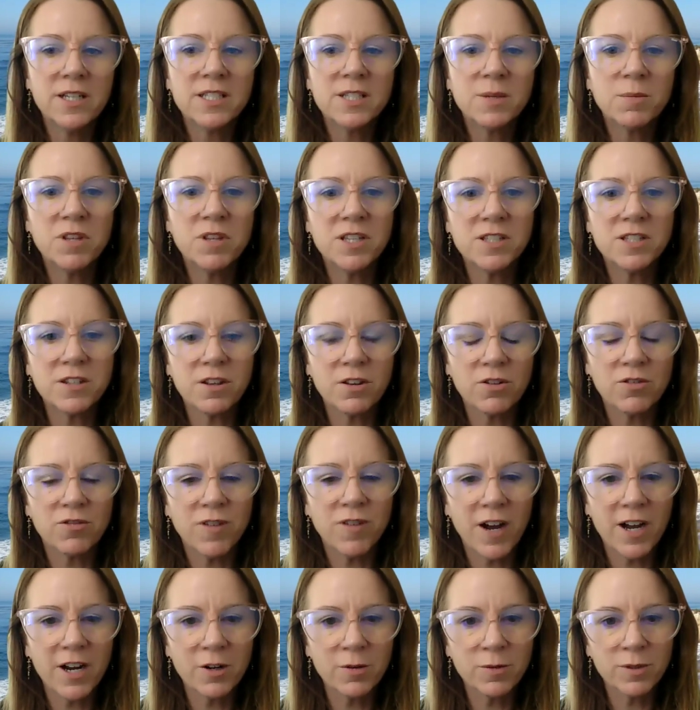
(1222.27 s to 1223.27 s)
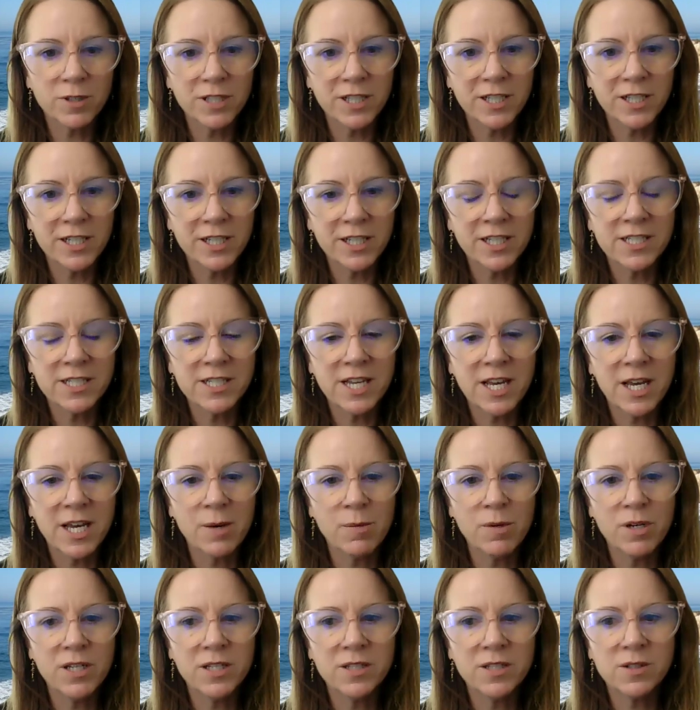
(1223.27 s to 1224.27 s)
some of these other fire-related
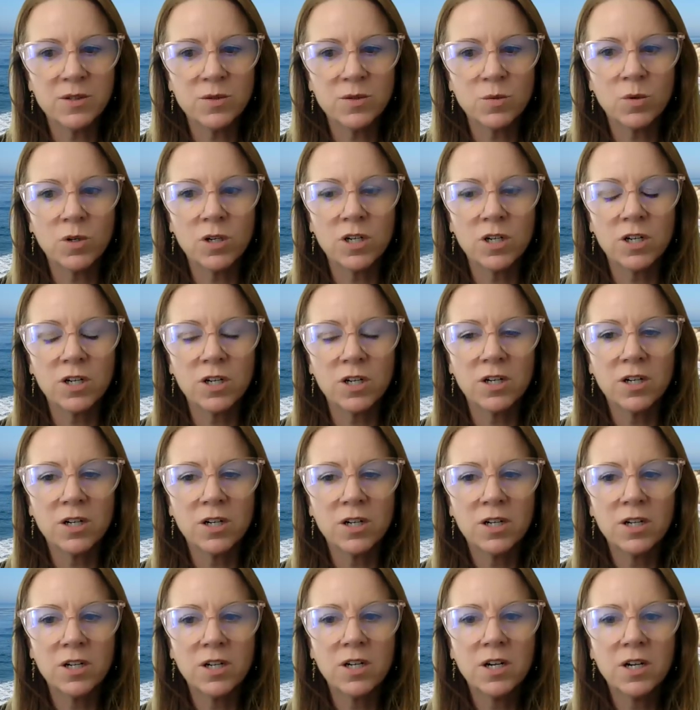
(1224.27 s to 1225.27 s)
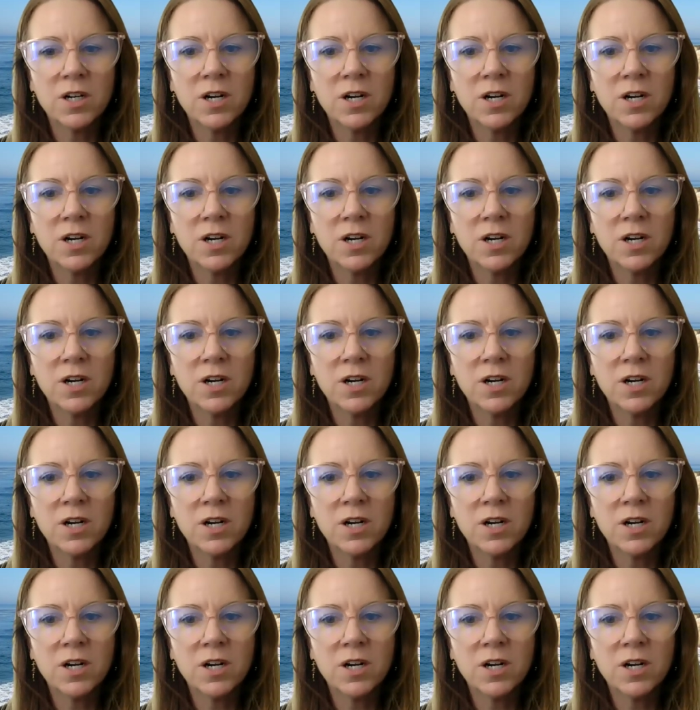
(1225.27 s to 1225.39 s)
contaminants were